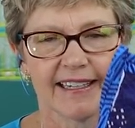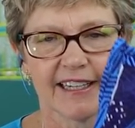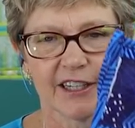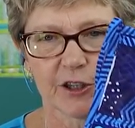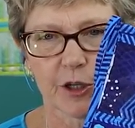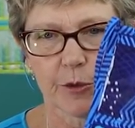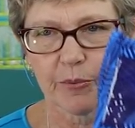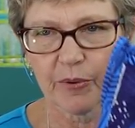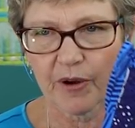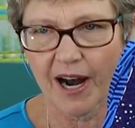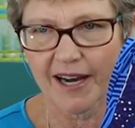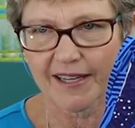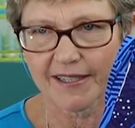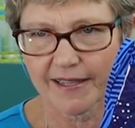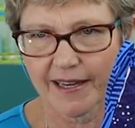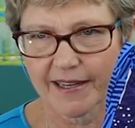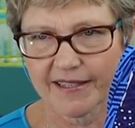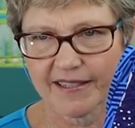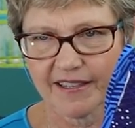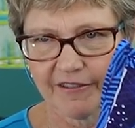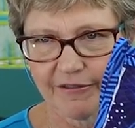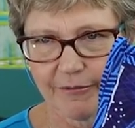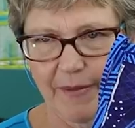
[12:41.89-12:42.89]
And in the
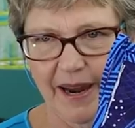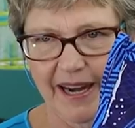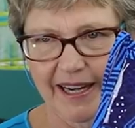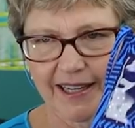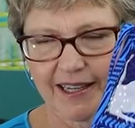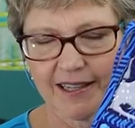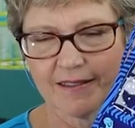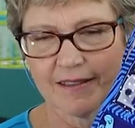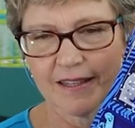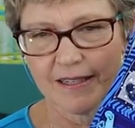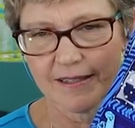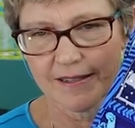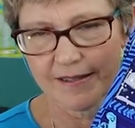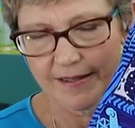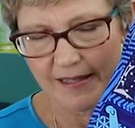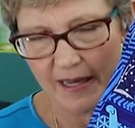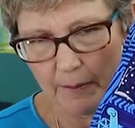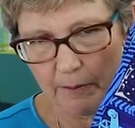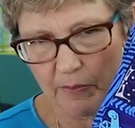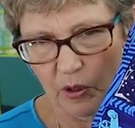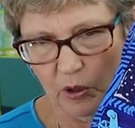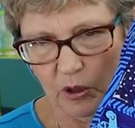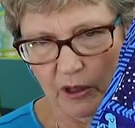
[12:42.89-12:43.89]
process of making
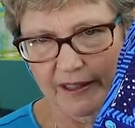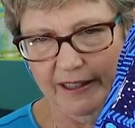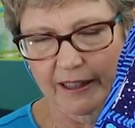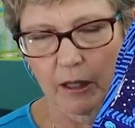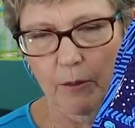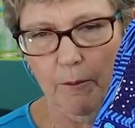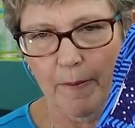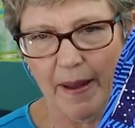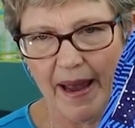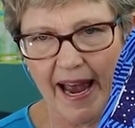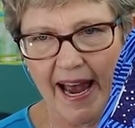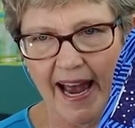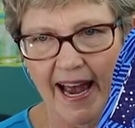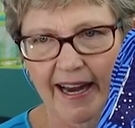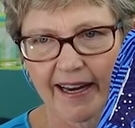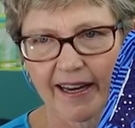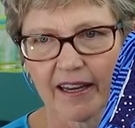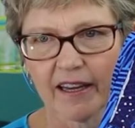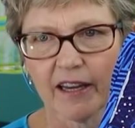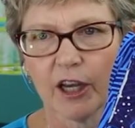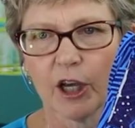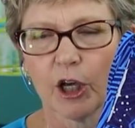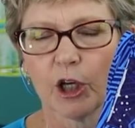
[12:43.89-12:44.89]
this simple little
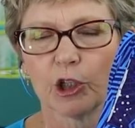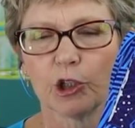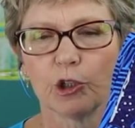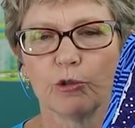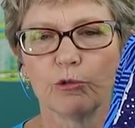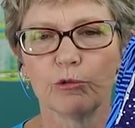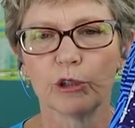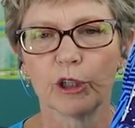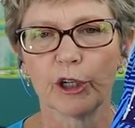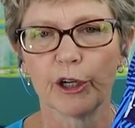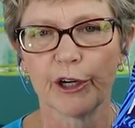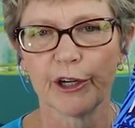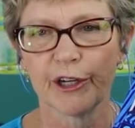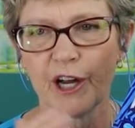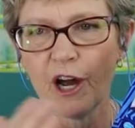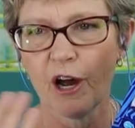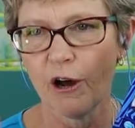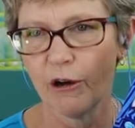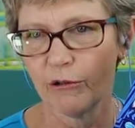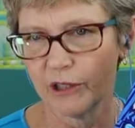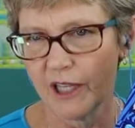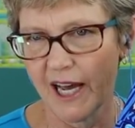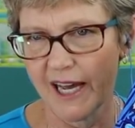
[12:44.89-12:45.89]
bag, you
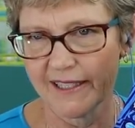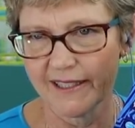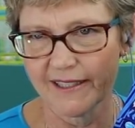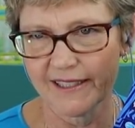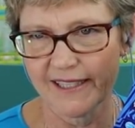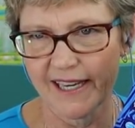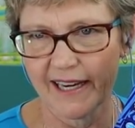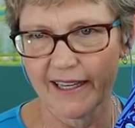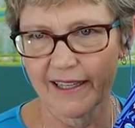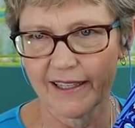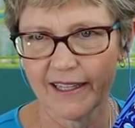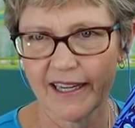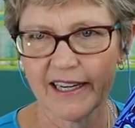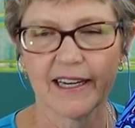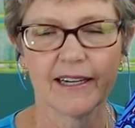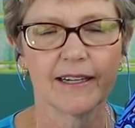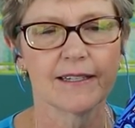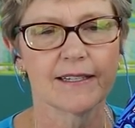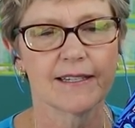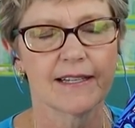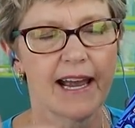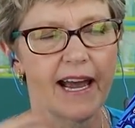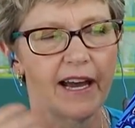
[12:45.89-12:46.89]
learn a whole lot of
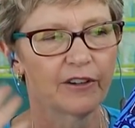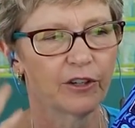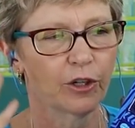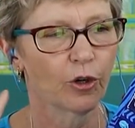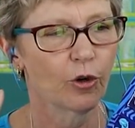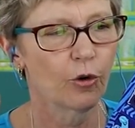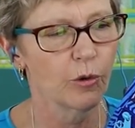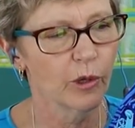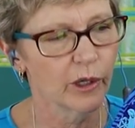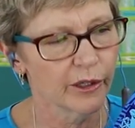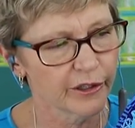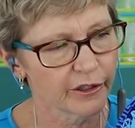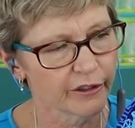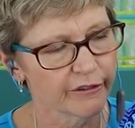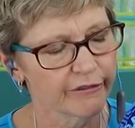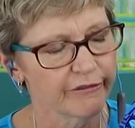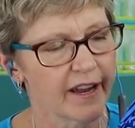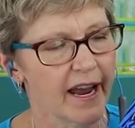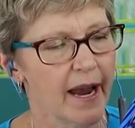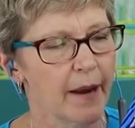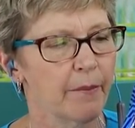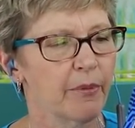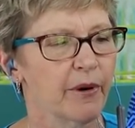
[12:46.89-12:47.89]
techniques how to quilt
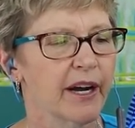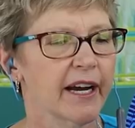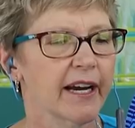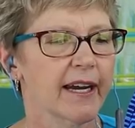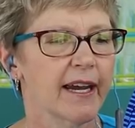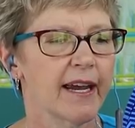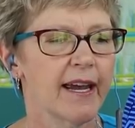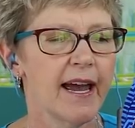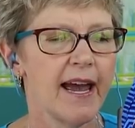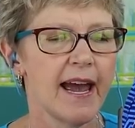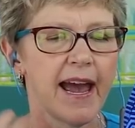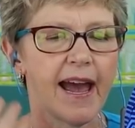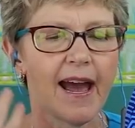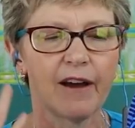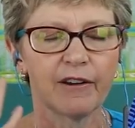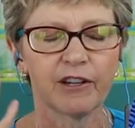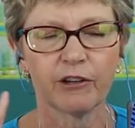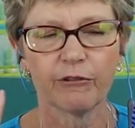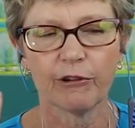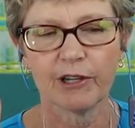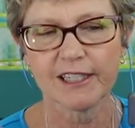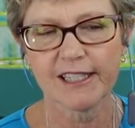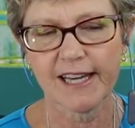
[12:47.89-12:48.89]
your fabric,
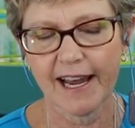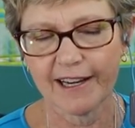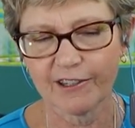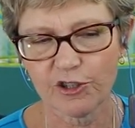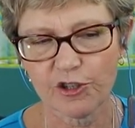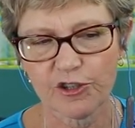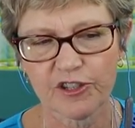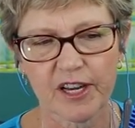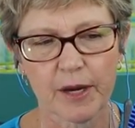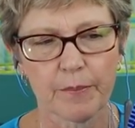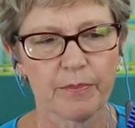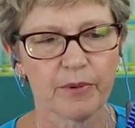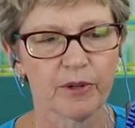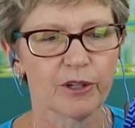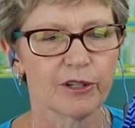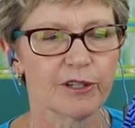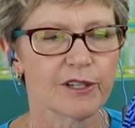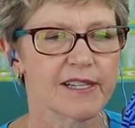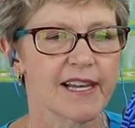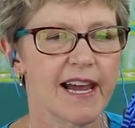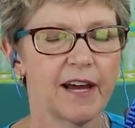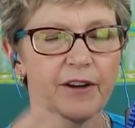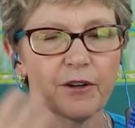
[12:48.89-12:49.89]
how to attach
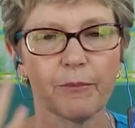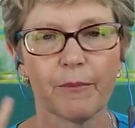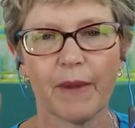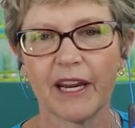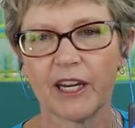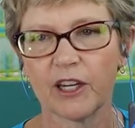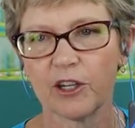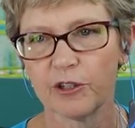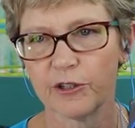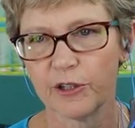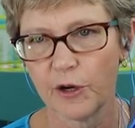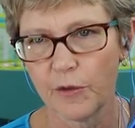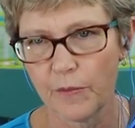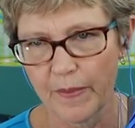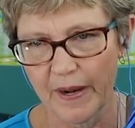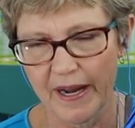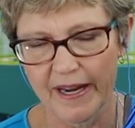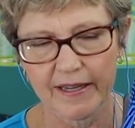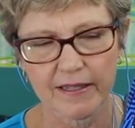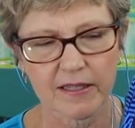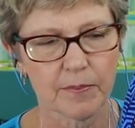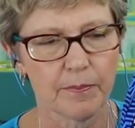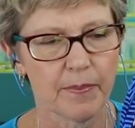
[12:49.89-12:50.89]
zippers, how to make your
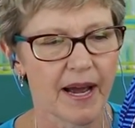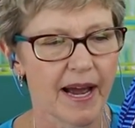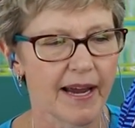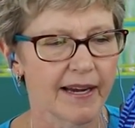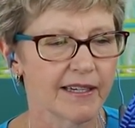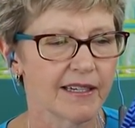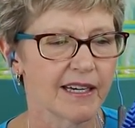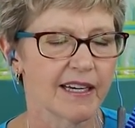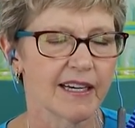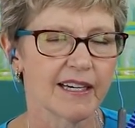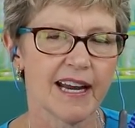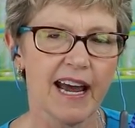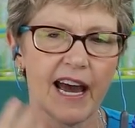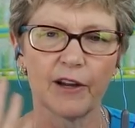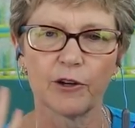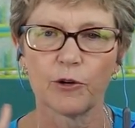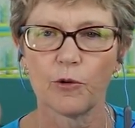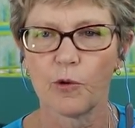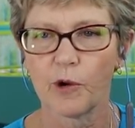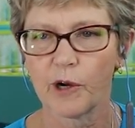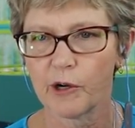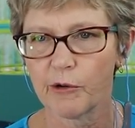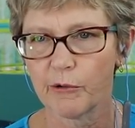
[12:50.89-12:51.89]
own bias binding,
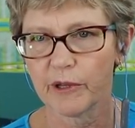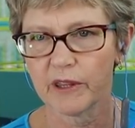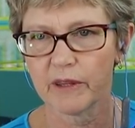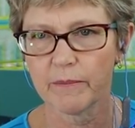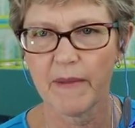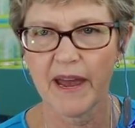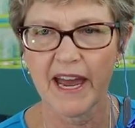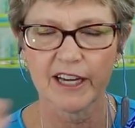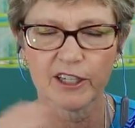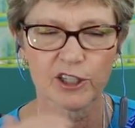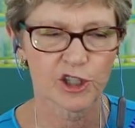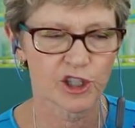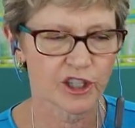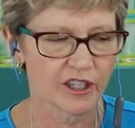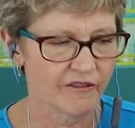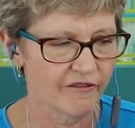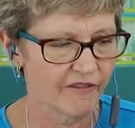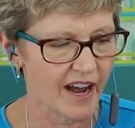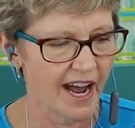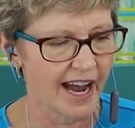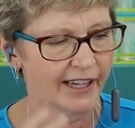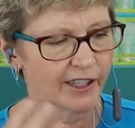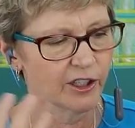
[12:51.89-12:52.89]
how to work with
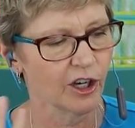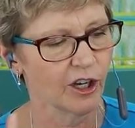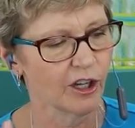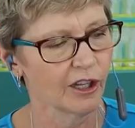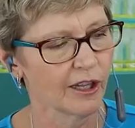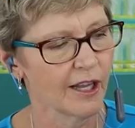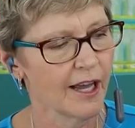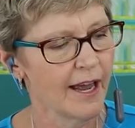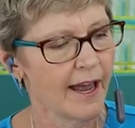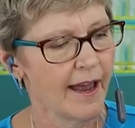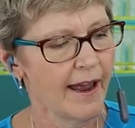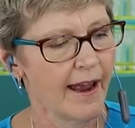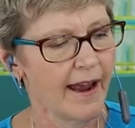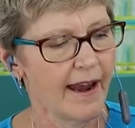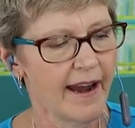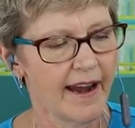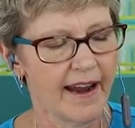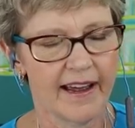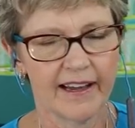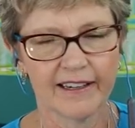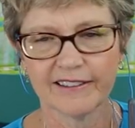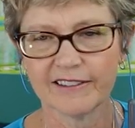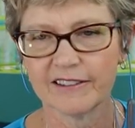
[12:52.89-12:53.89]
mesh and vinyl,
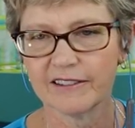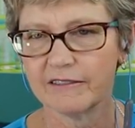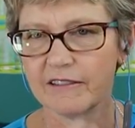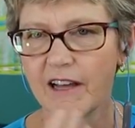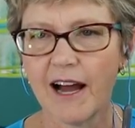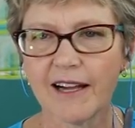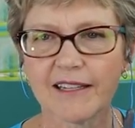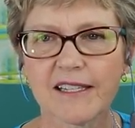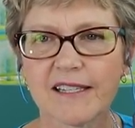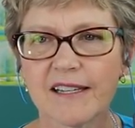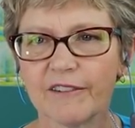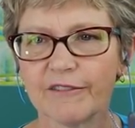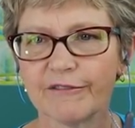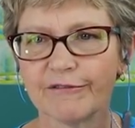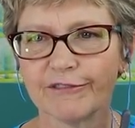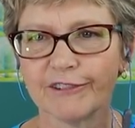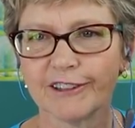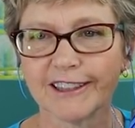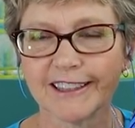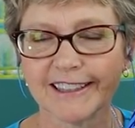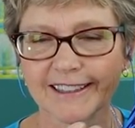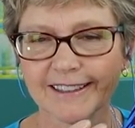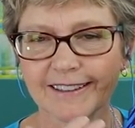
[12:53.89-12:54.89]
and lots
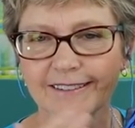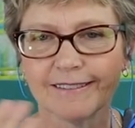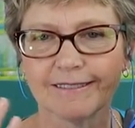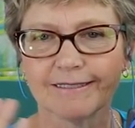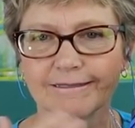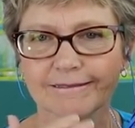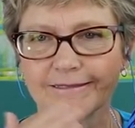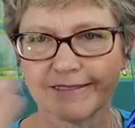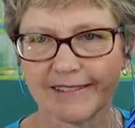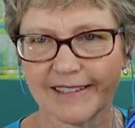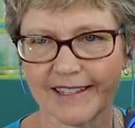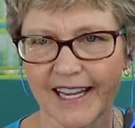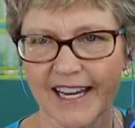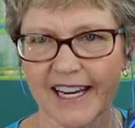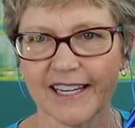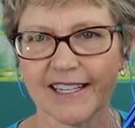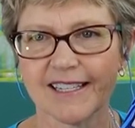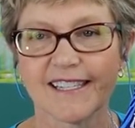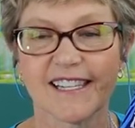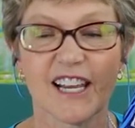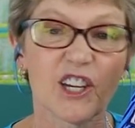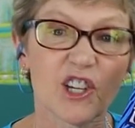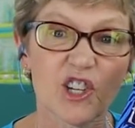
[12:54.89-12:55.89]
of little
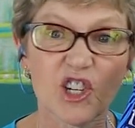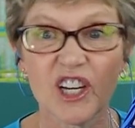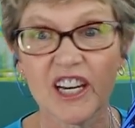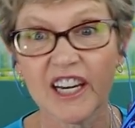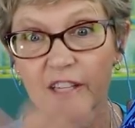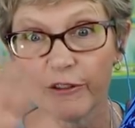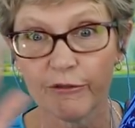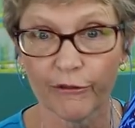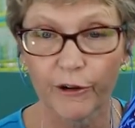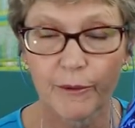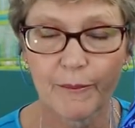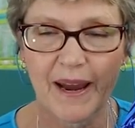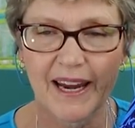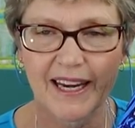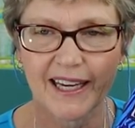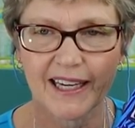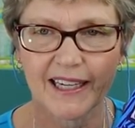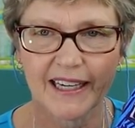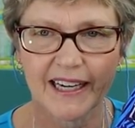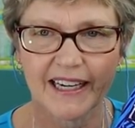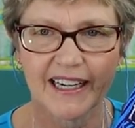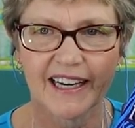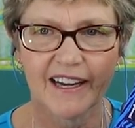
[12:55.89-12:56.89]
things that you need for
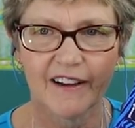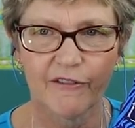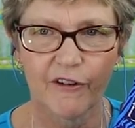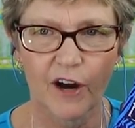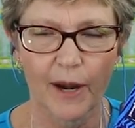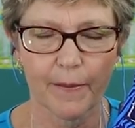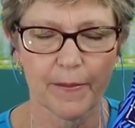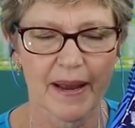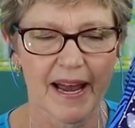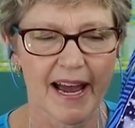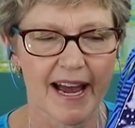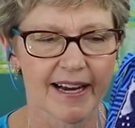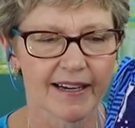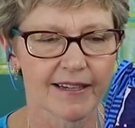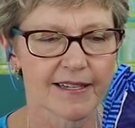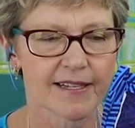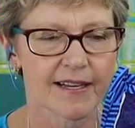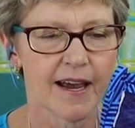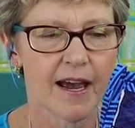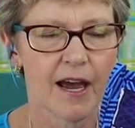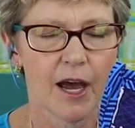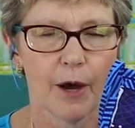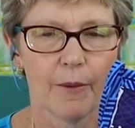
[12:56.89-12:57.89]
making any of our
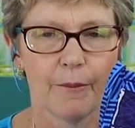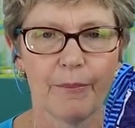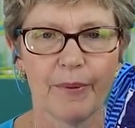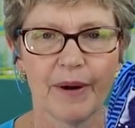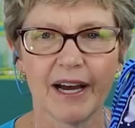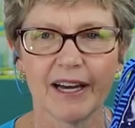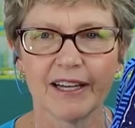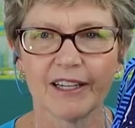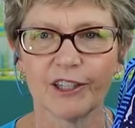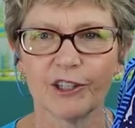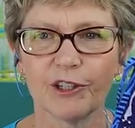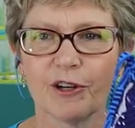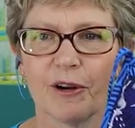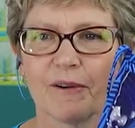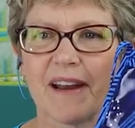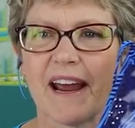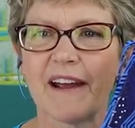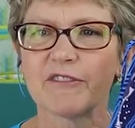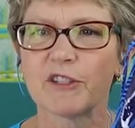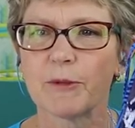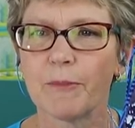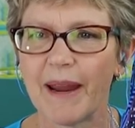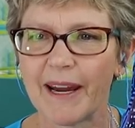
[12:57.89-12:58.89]
bags but
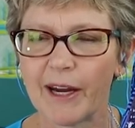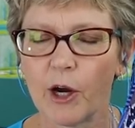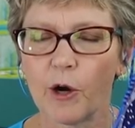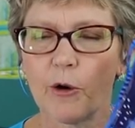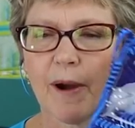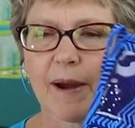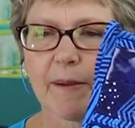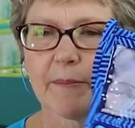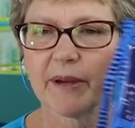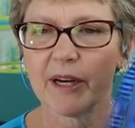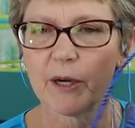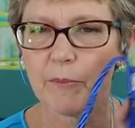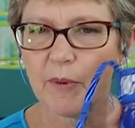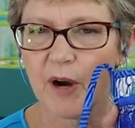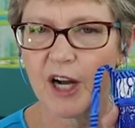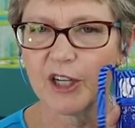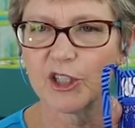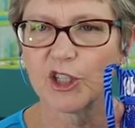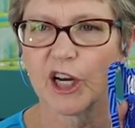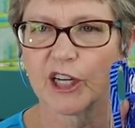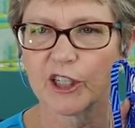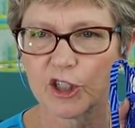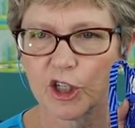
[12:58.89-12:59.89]
you don't have to make a great
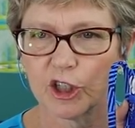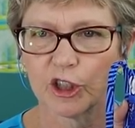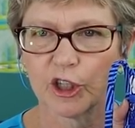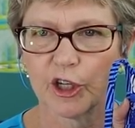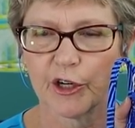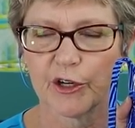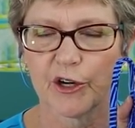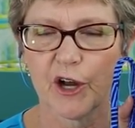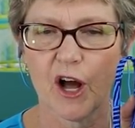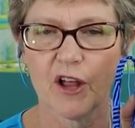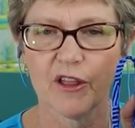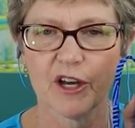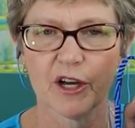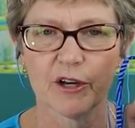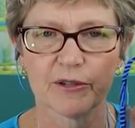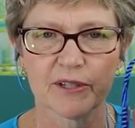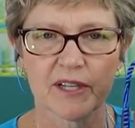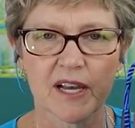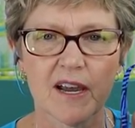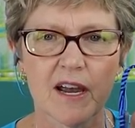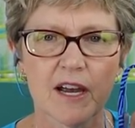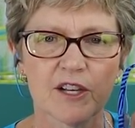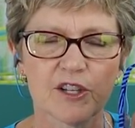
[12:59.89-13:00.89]
big project to learn all
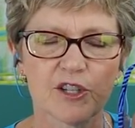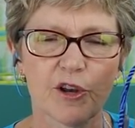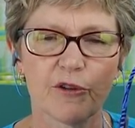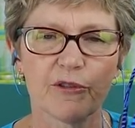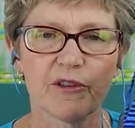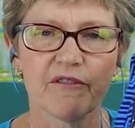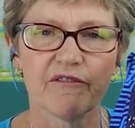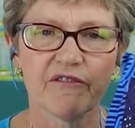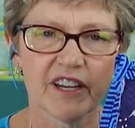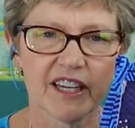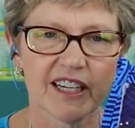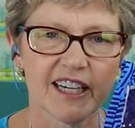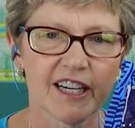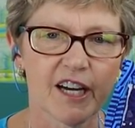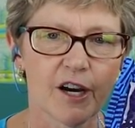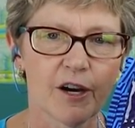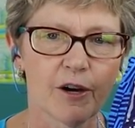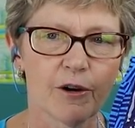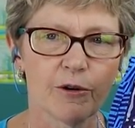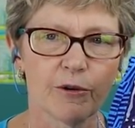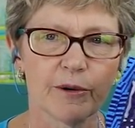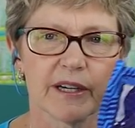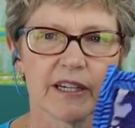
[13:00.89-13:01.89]
those. So the
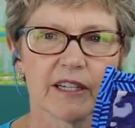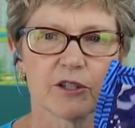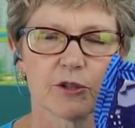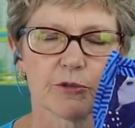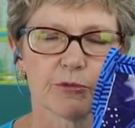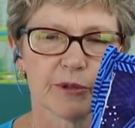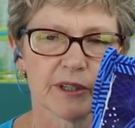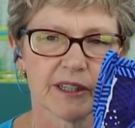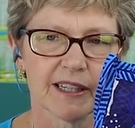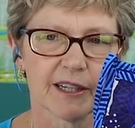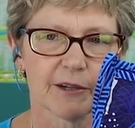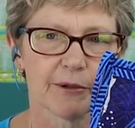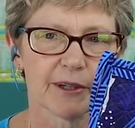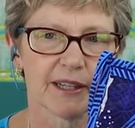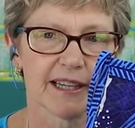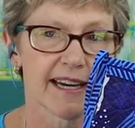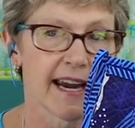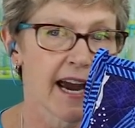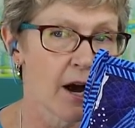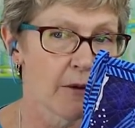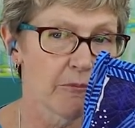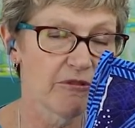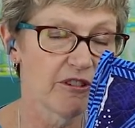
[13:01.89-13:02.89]
video is really,
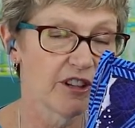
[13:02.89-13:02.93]
really